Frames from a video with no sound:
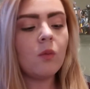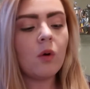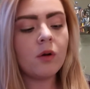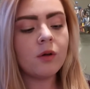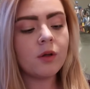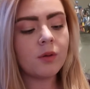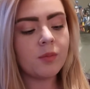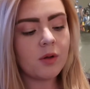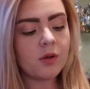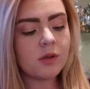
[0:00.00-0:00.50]

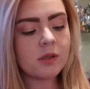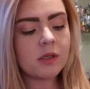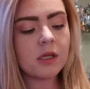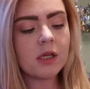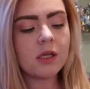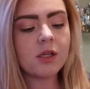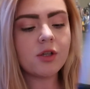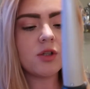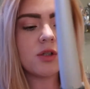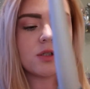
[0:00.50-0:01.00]
wand I'm using
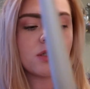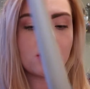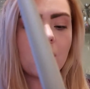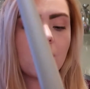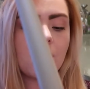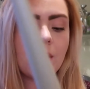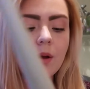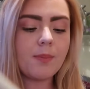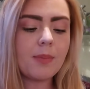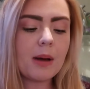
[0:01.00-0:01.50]
is just
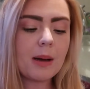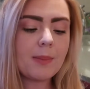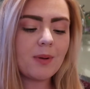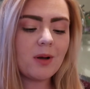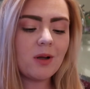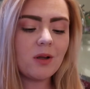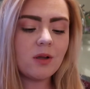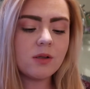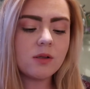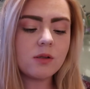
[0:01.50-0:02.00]
a
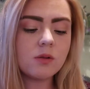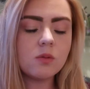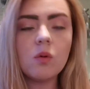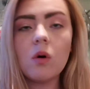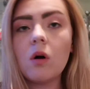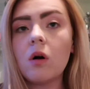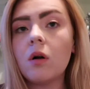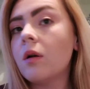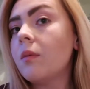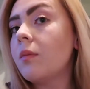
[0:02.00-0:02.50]
Babyless
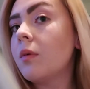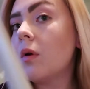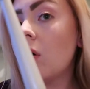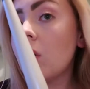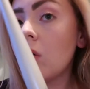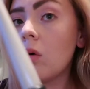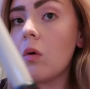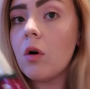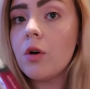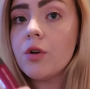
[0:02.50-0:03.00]
one. I'm
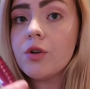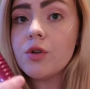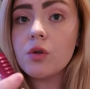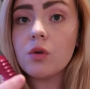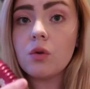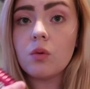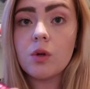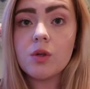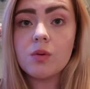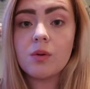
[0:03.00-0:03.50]
not quite
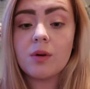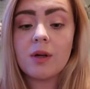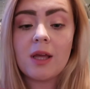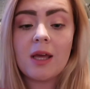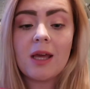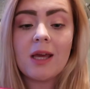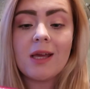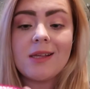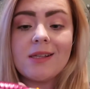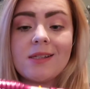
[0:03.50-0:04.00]
sure which one it
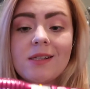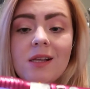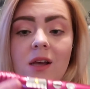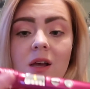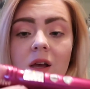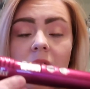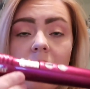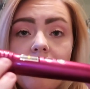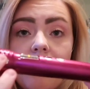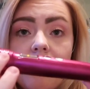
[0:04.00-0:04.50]
is,
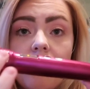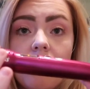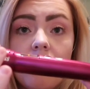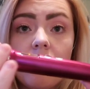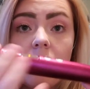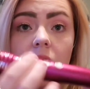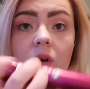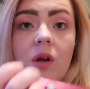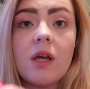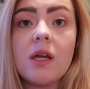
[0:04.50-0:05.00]

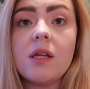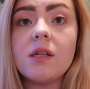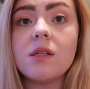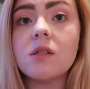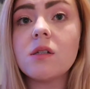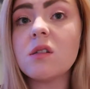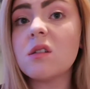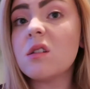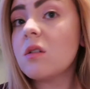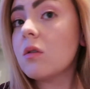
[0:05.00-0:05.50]
but
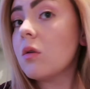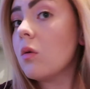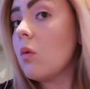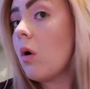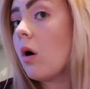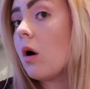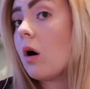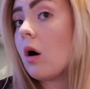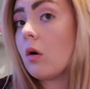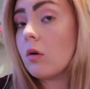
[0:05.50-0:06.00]
it's
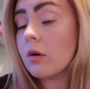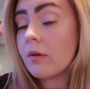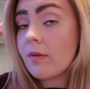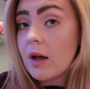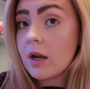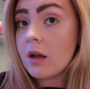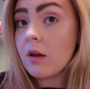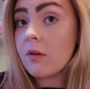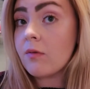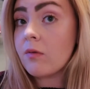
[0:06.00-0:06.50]
quite old. I've
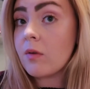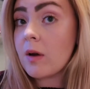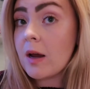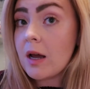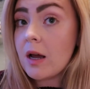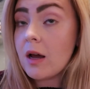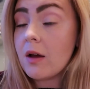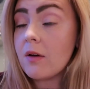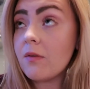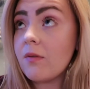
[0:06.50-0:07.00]
had it a
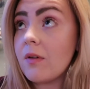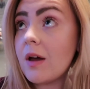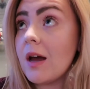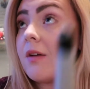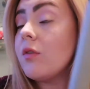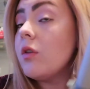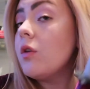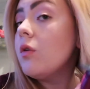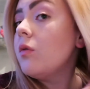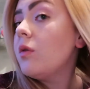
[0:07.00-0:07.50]
fair
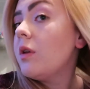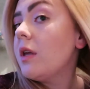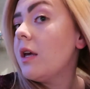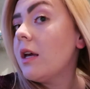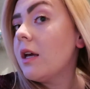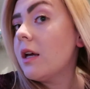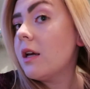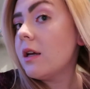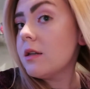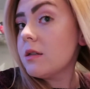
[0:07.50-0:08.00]
few
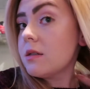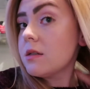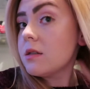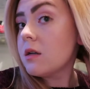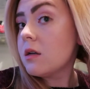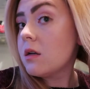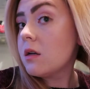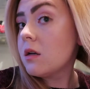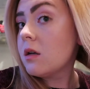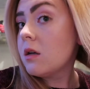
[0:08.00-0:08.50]
years.
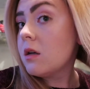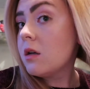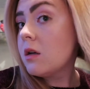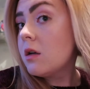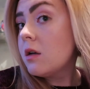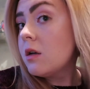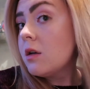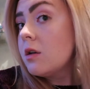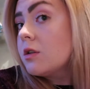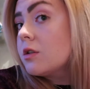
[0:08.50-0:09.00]

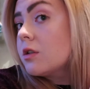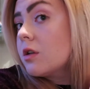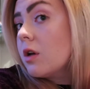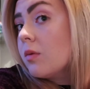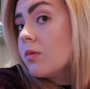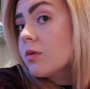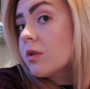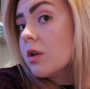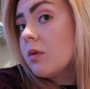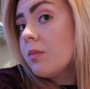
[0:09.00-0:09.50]
So
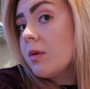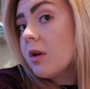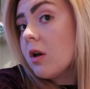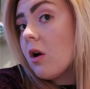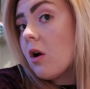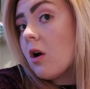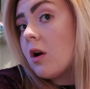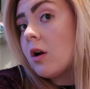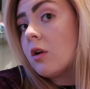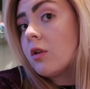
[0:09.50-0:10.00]
I'm just going to be
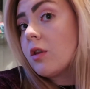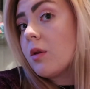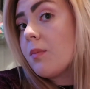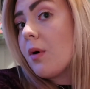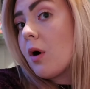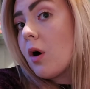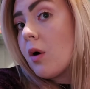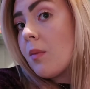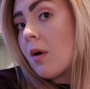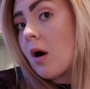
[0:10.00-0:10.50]
curling up the
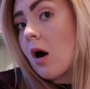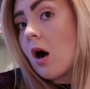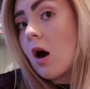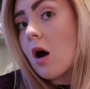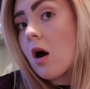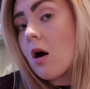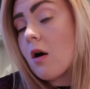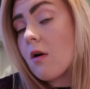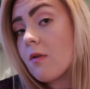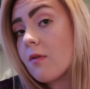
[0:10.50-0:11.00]
bottom
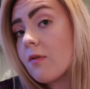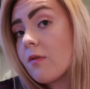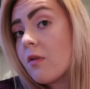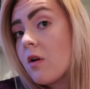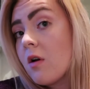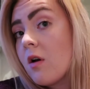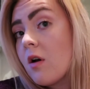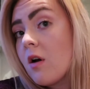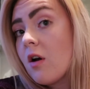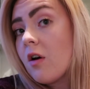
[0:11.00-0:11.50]
half
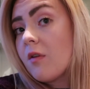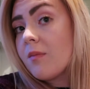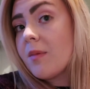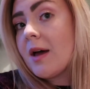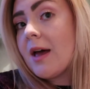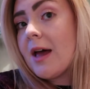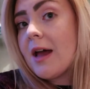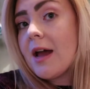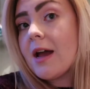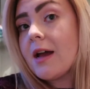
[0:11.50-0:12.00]
of my
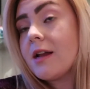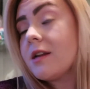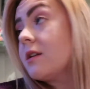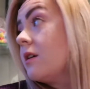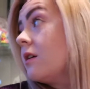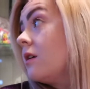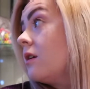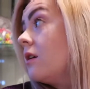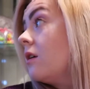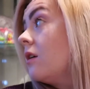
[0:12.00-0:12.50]
head. So
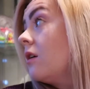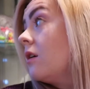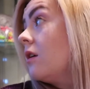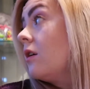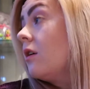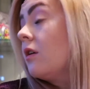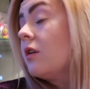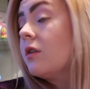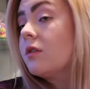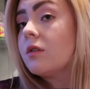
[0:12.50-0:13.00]

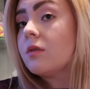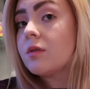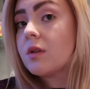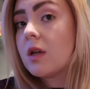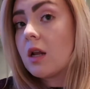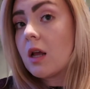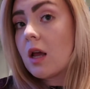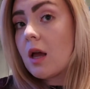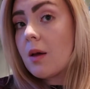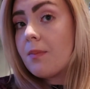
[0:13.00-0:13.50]
I'm just
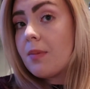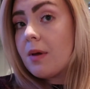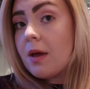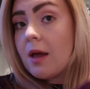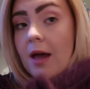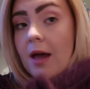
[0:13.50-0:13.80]
going to get a bit of